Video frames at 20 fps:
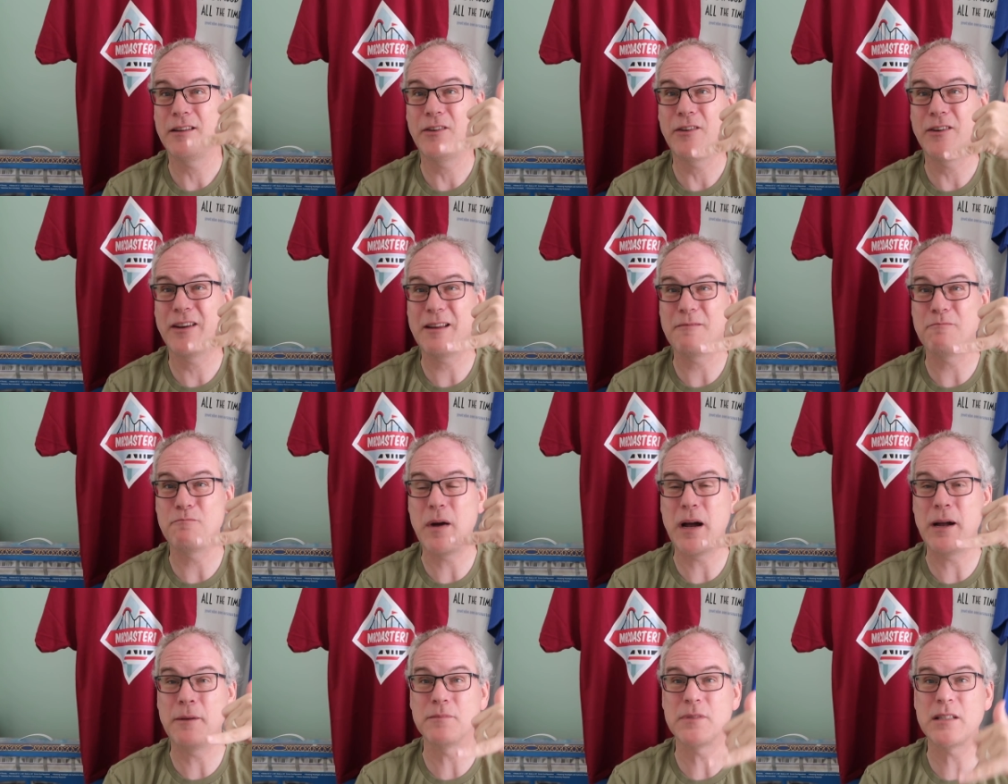You're getting
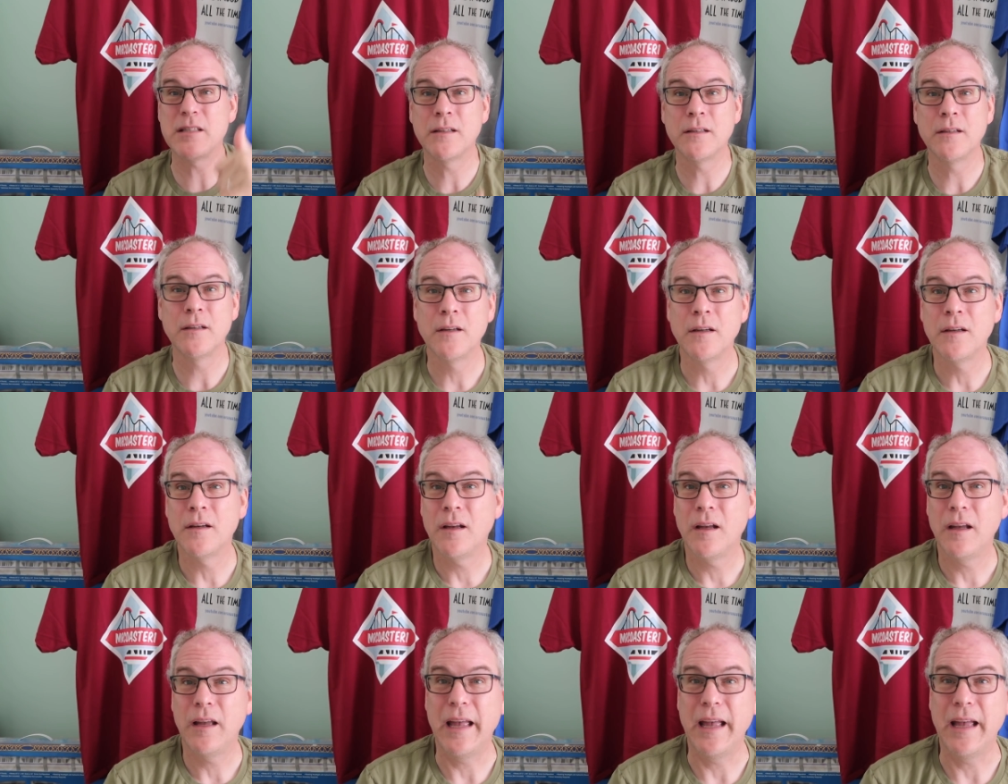bumped.
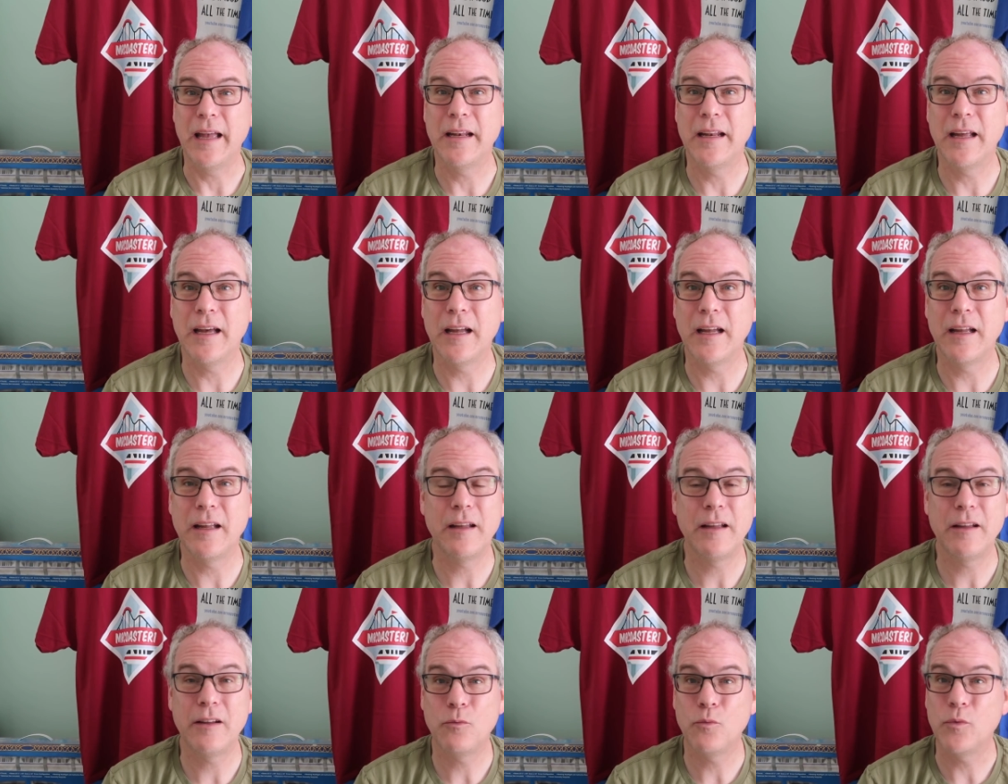
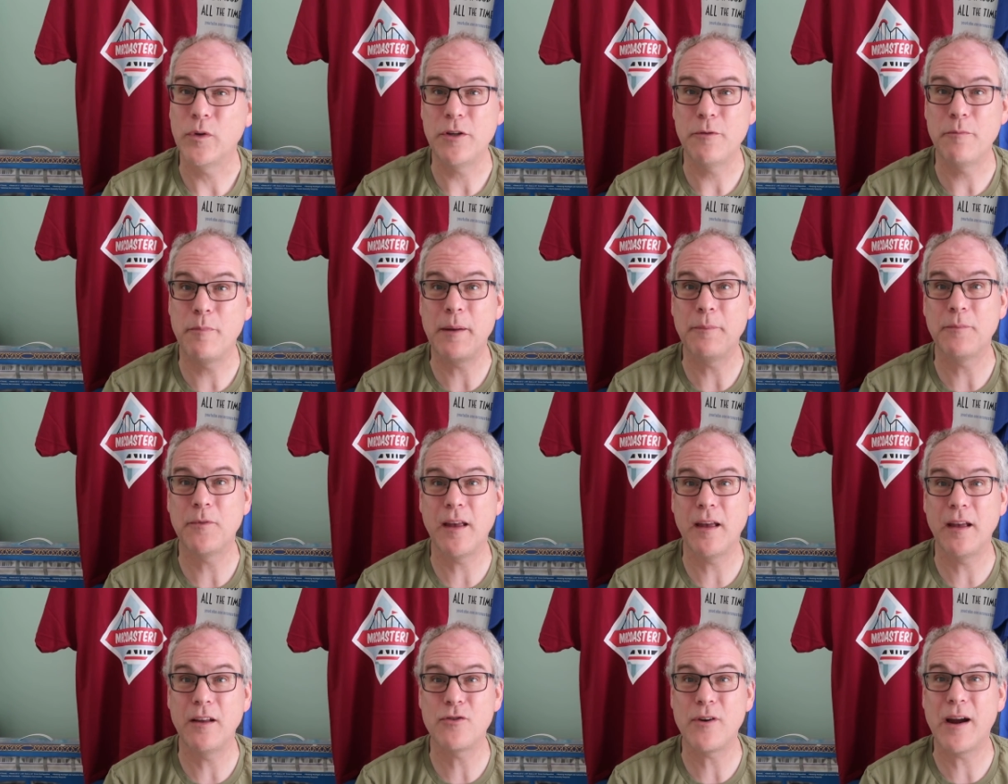And when you bumped
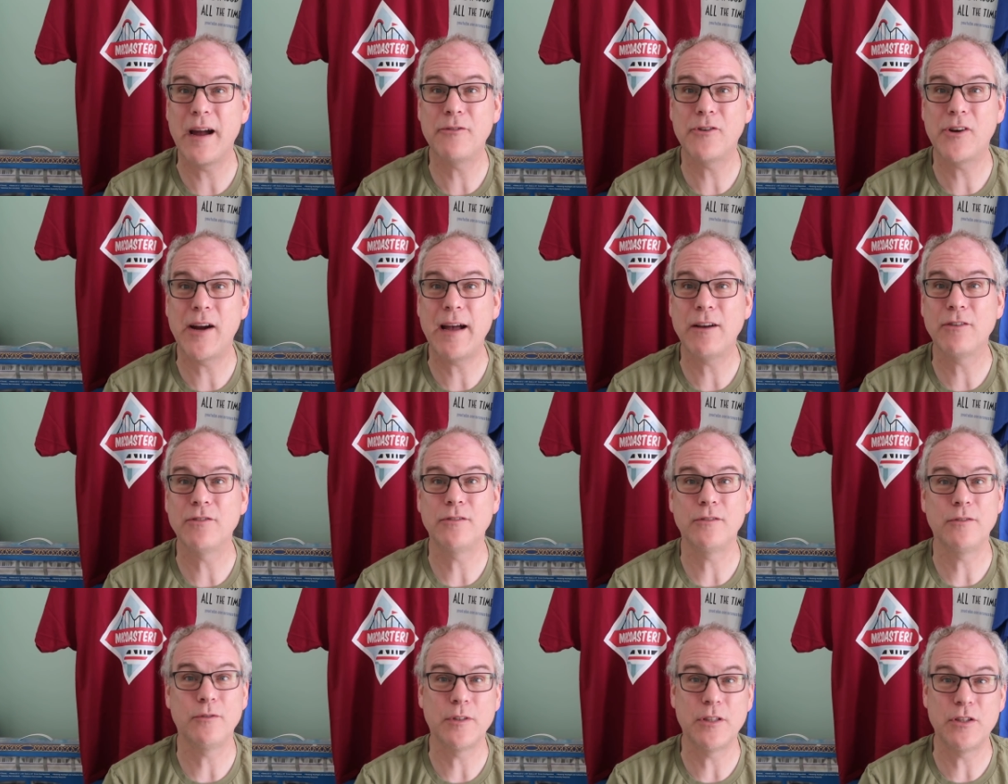a driver
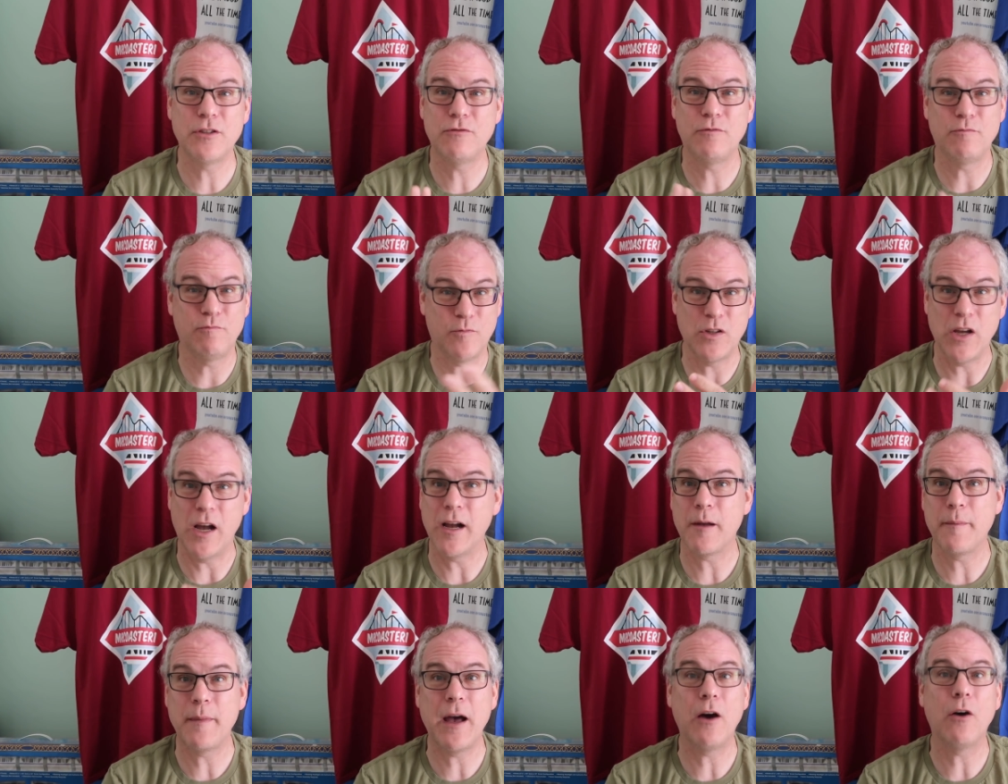out, you would
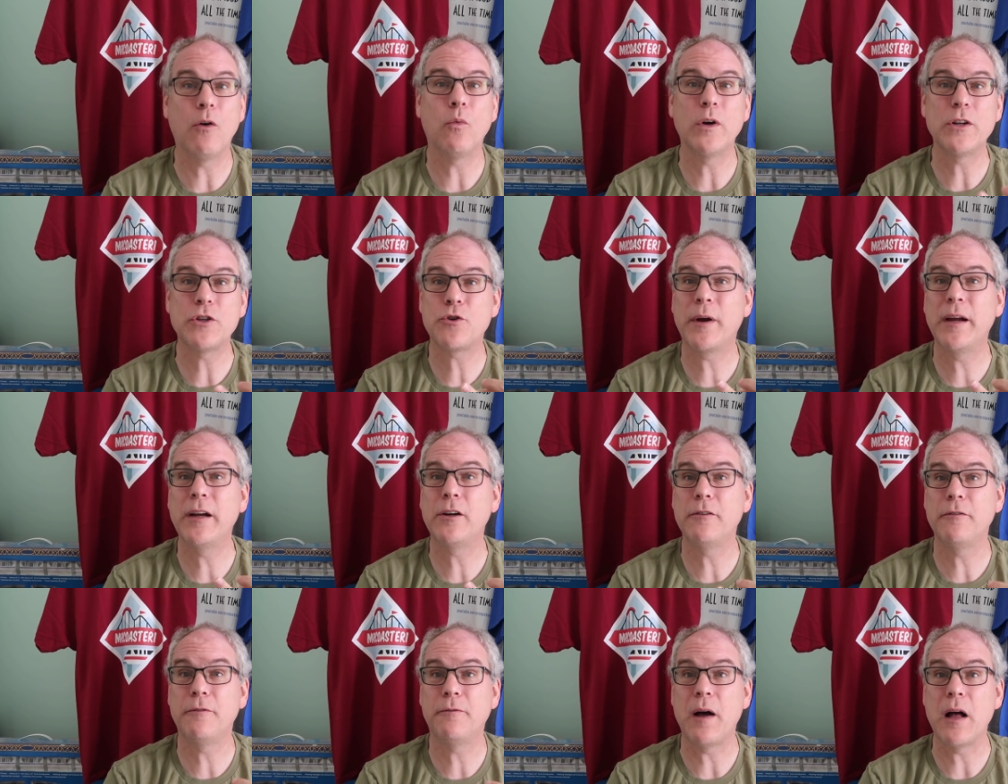talk about what train
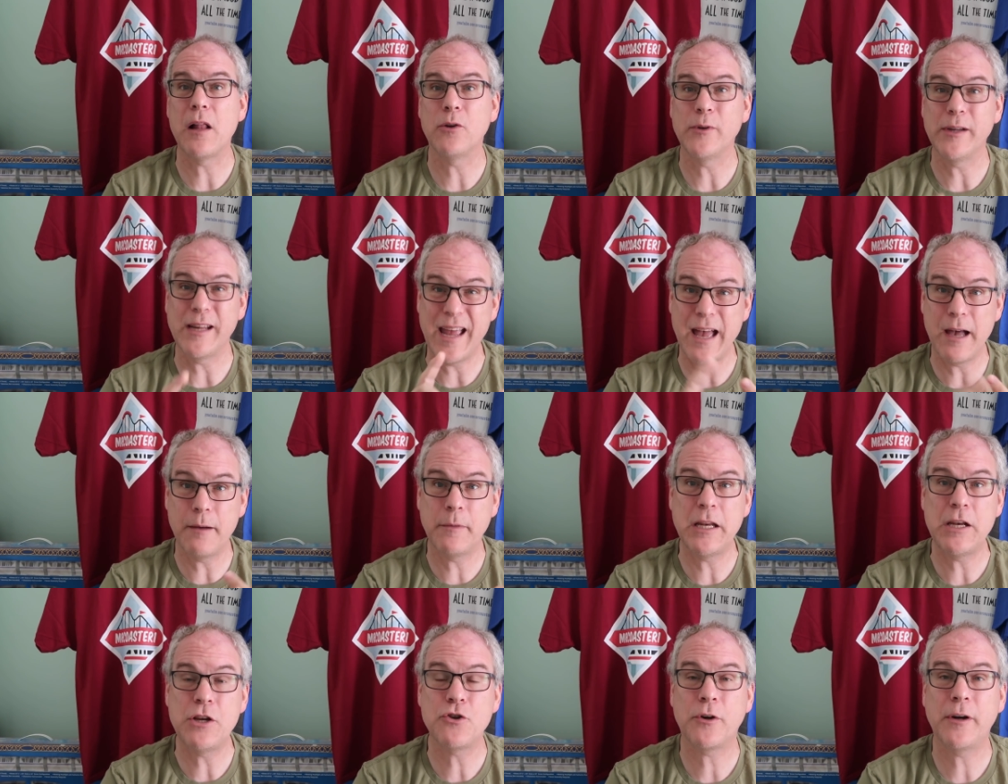are you following? How
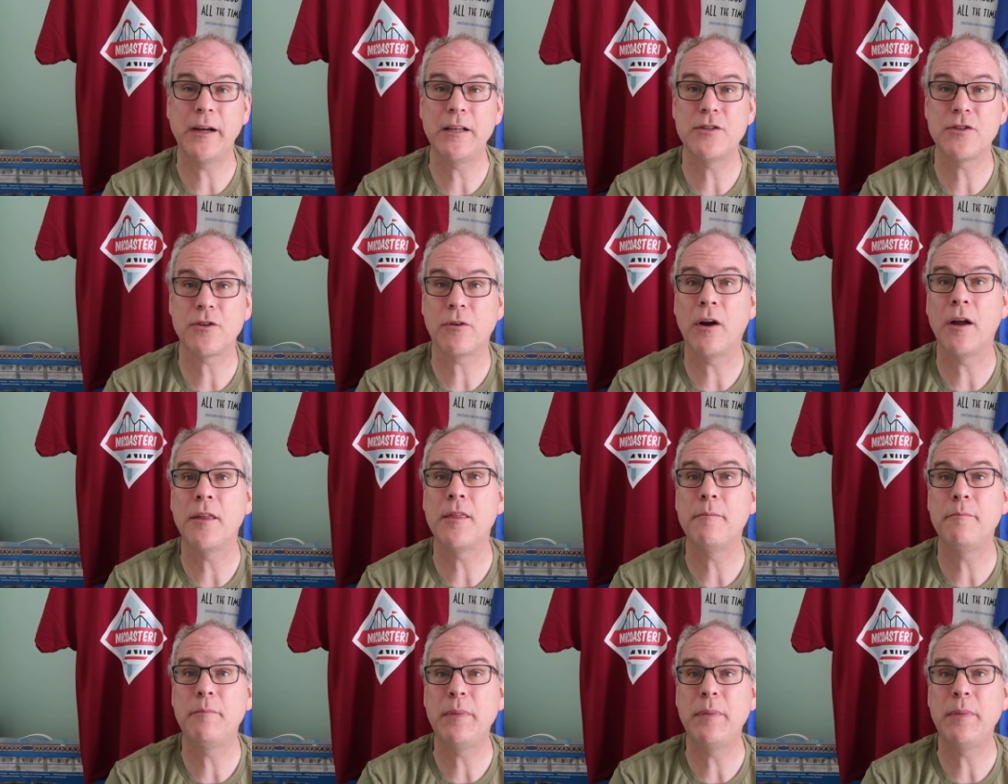many trains are on the